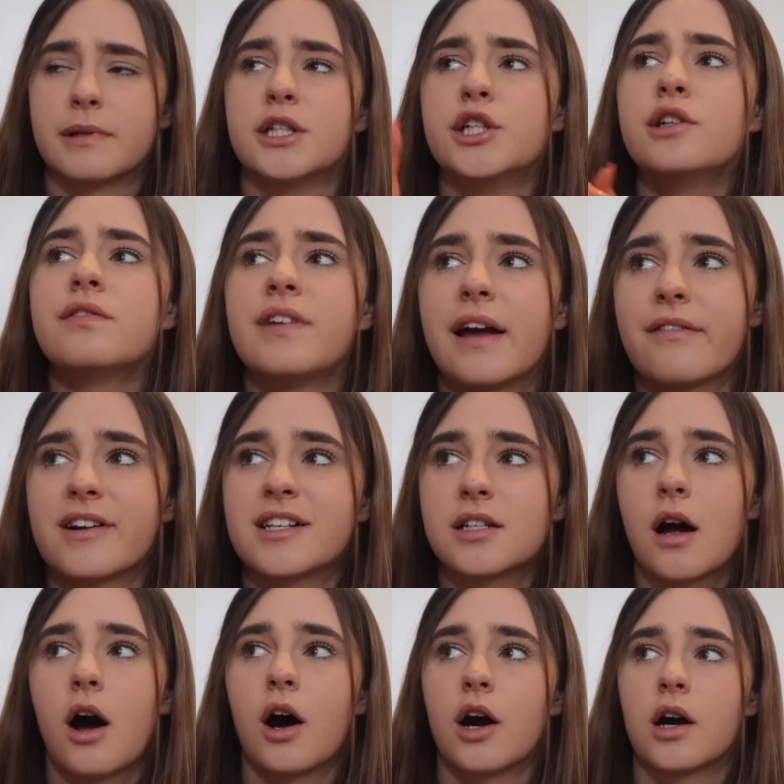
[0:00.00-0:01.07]
My two
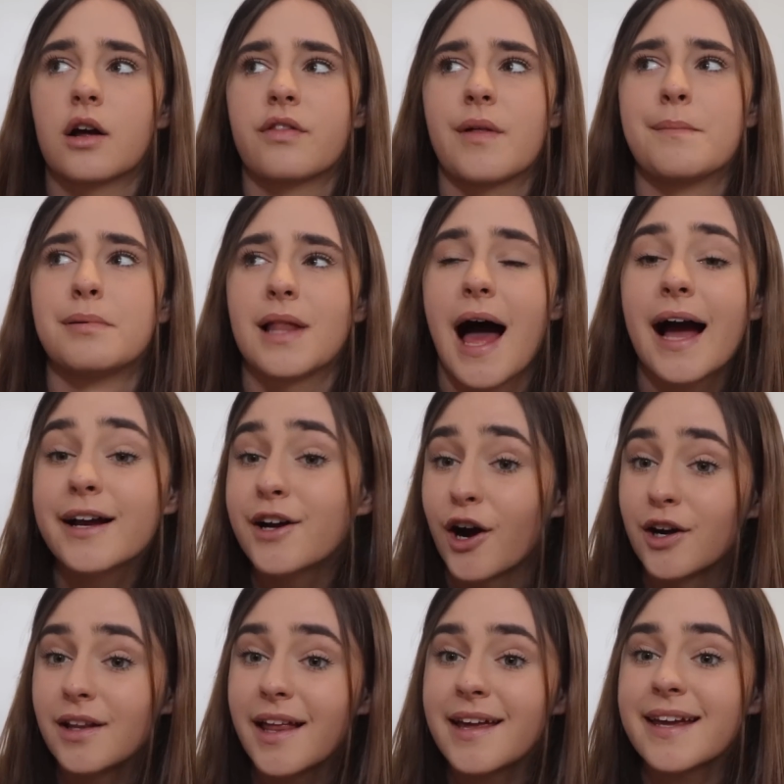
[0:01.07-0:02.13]
favorites are the black
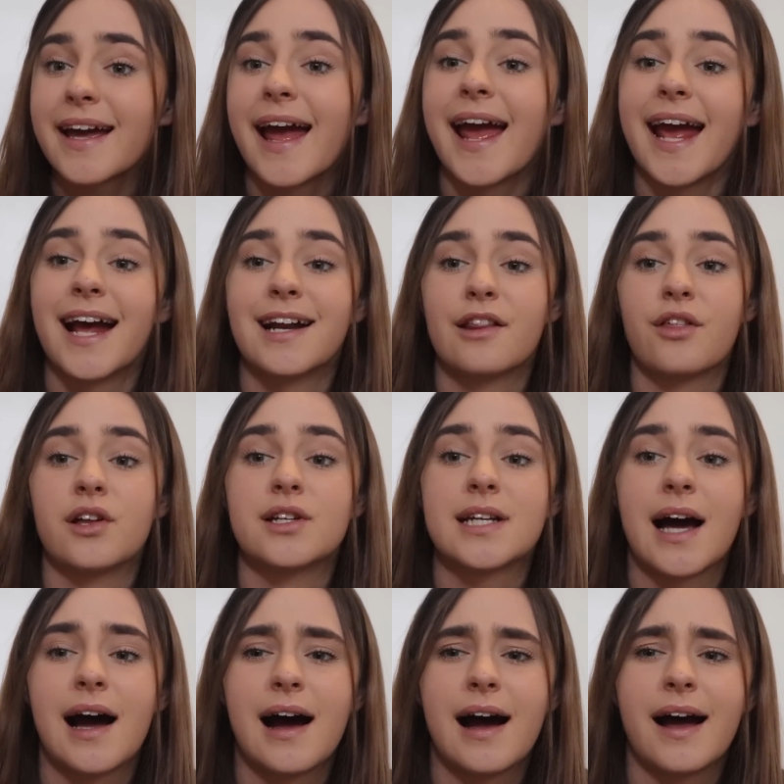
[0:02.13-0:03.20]
garlic and the
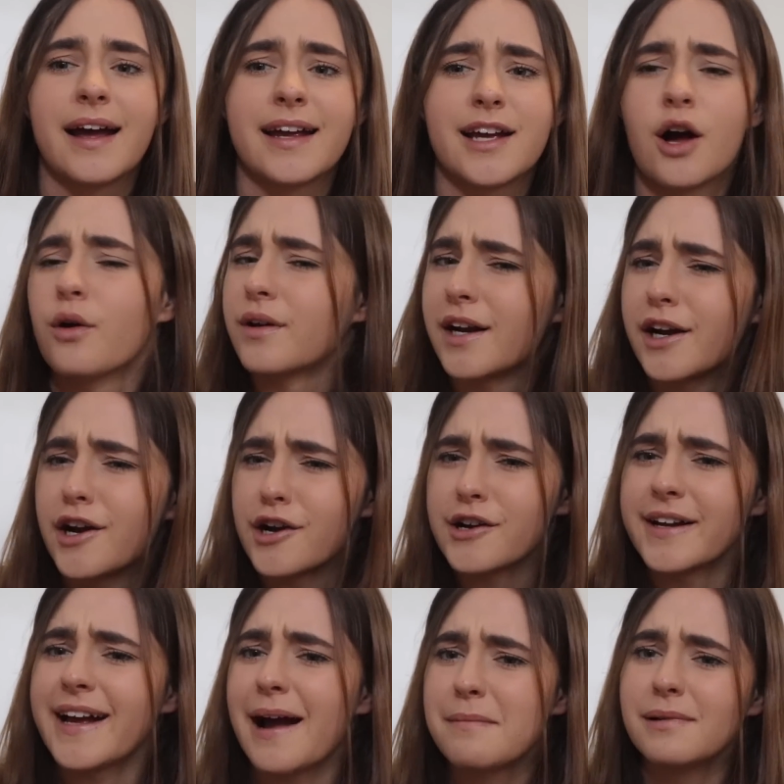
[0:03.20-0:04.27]
Thai coconut
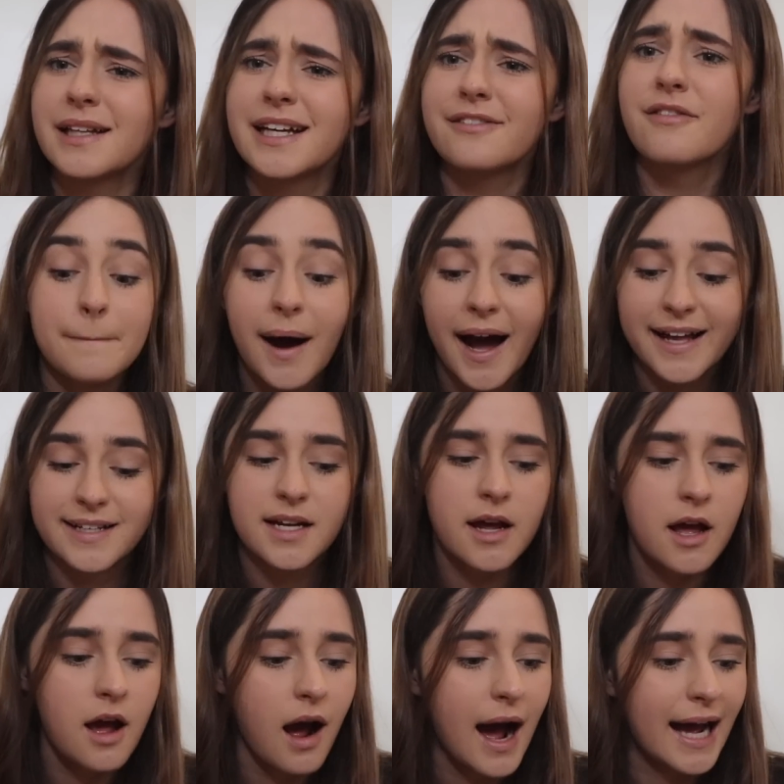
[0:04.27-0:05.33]
curry, I believe, but
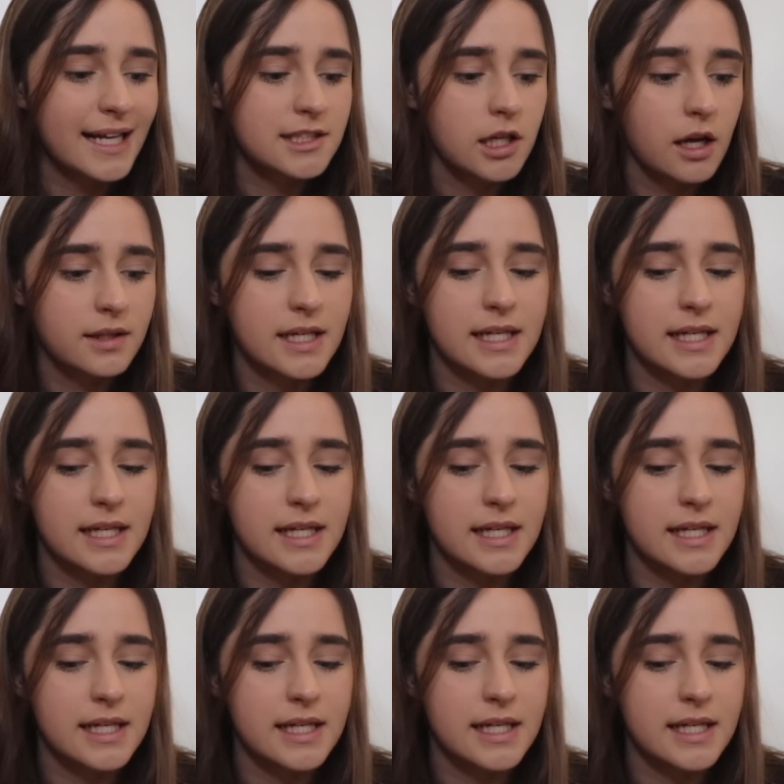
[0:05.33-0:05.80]
I saw